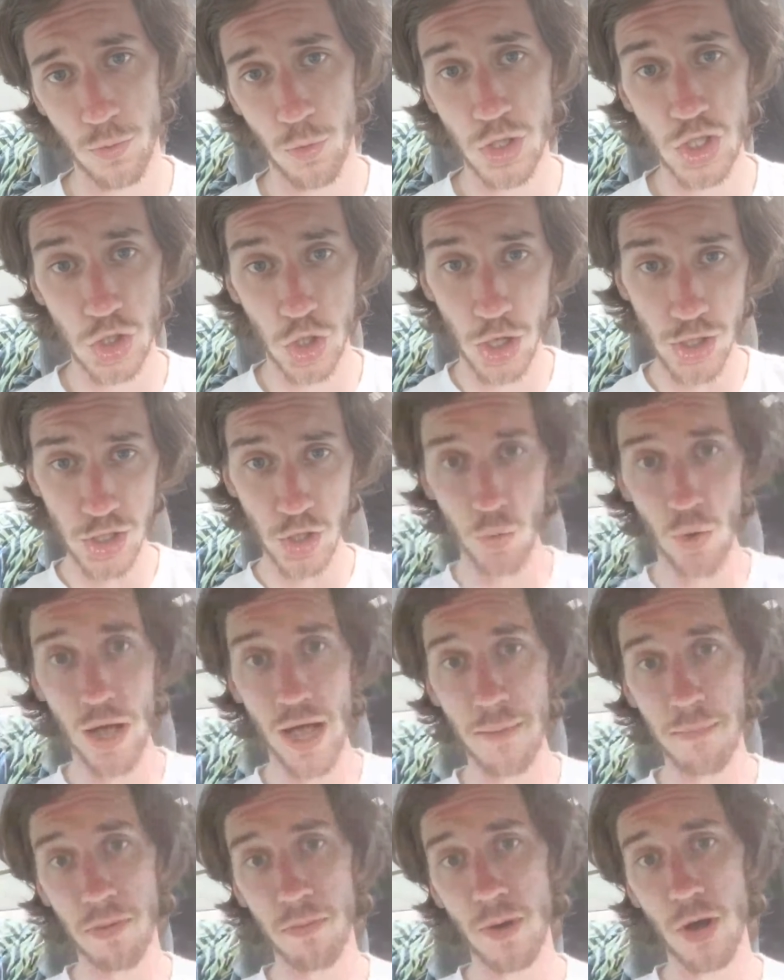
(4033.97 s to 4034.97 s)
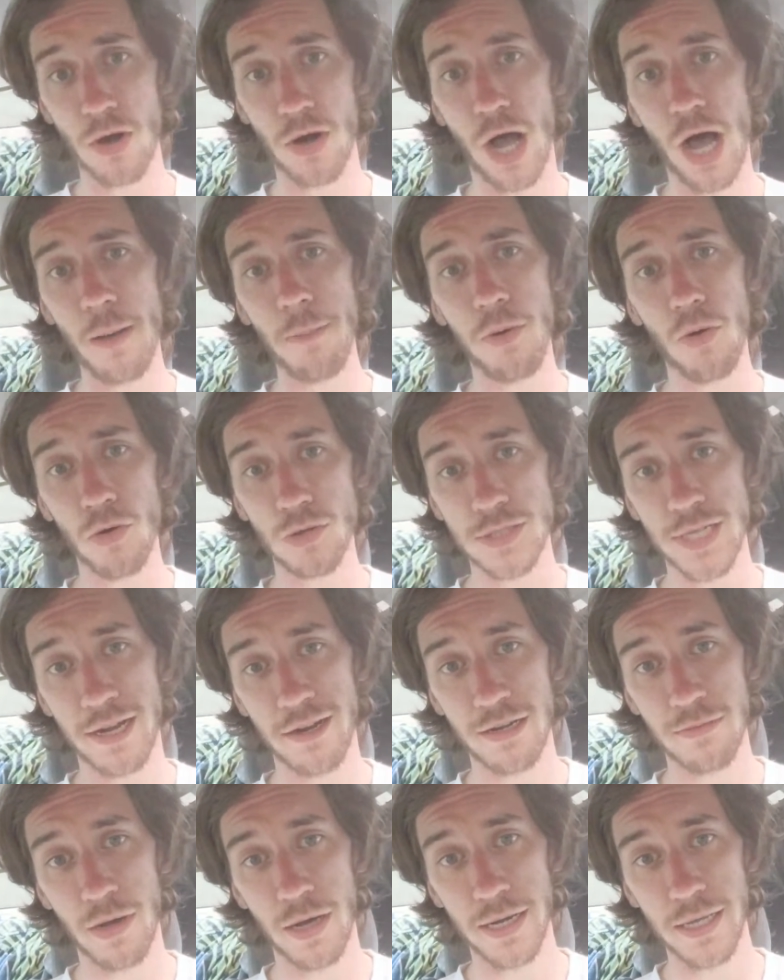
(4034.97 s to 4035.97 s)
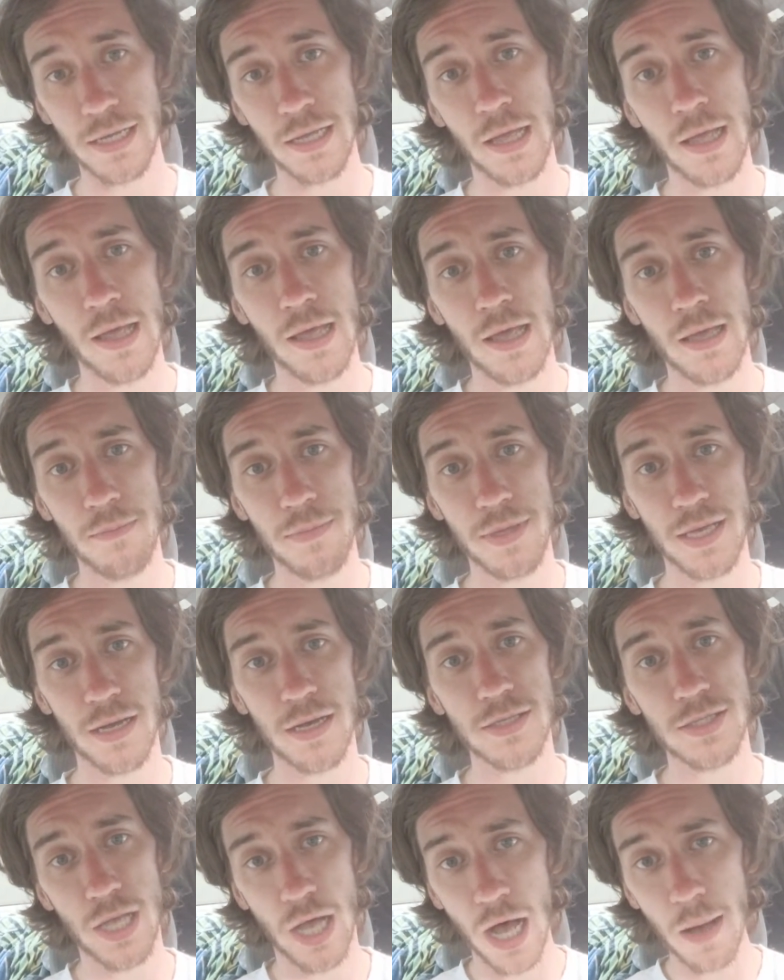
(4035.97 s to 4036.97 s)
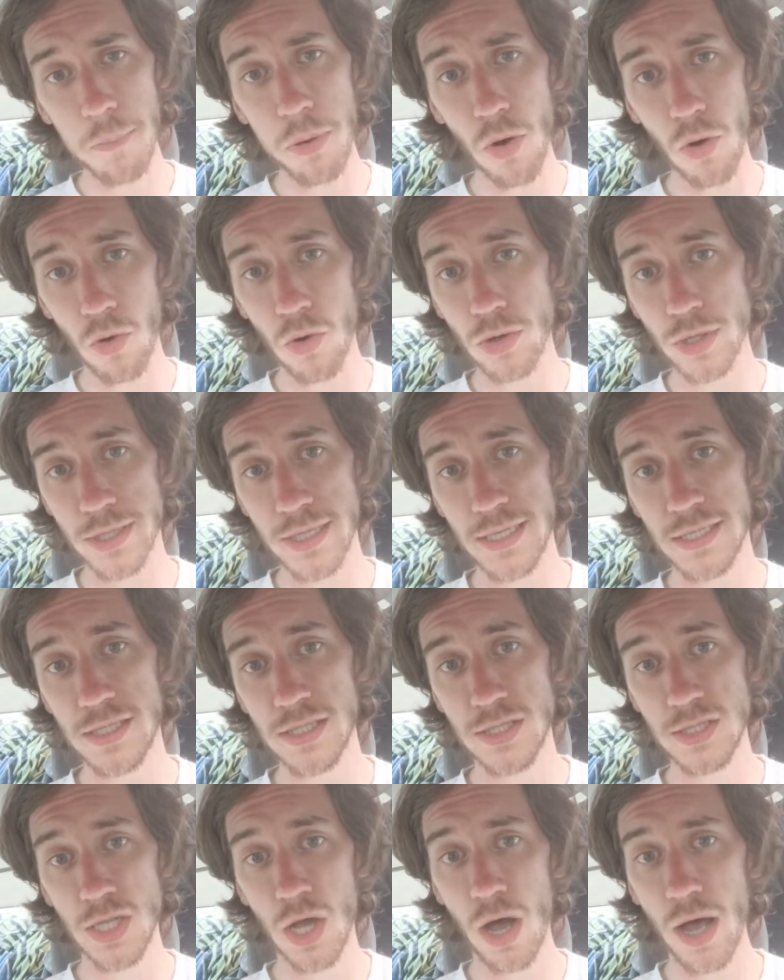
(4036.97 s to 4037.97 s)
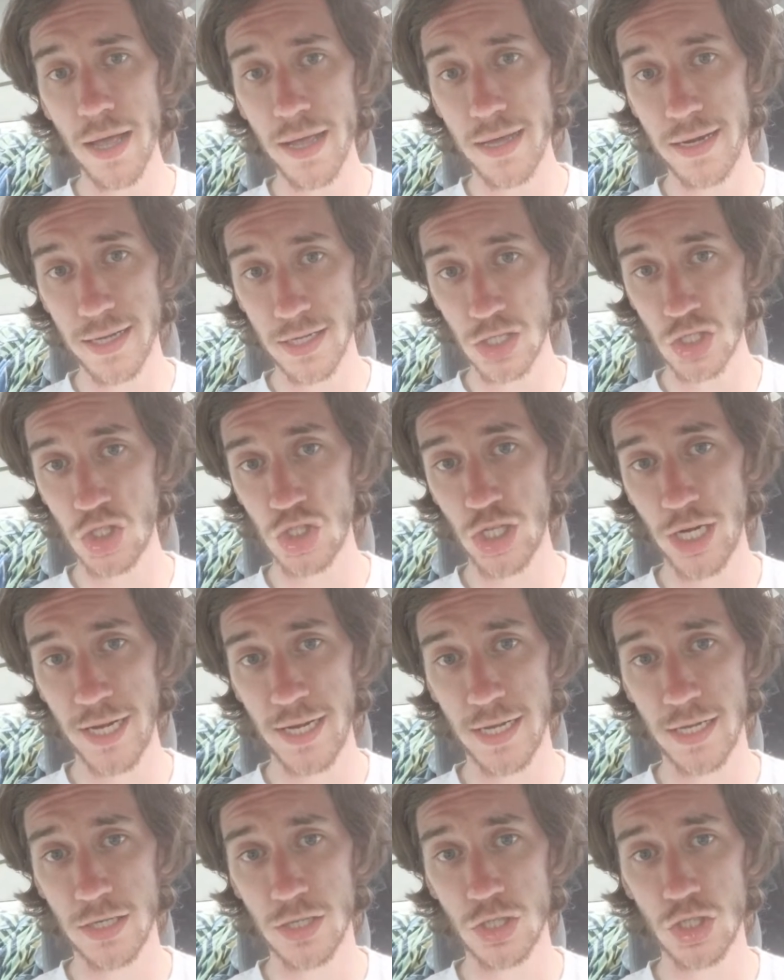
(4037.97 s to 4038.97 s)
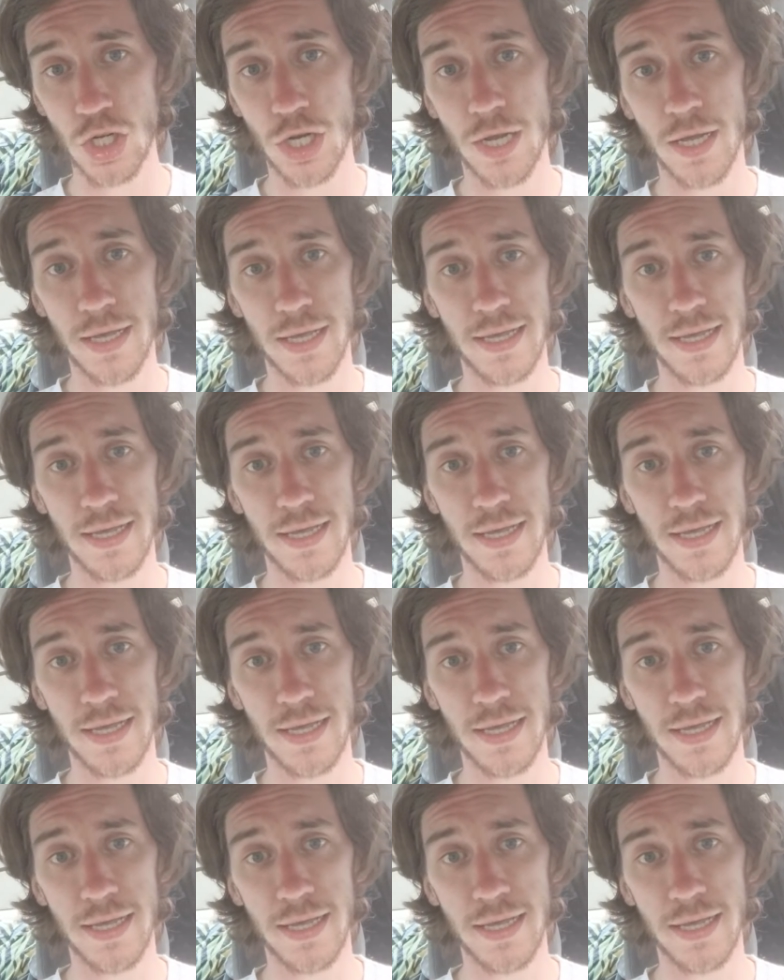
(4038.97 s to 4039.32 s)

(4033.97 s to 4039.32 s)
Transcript: Which is also why I promote Uphold to everybody, because Uphold is not an exchange.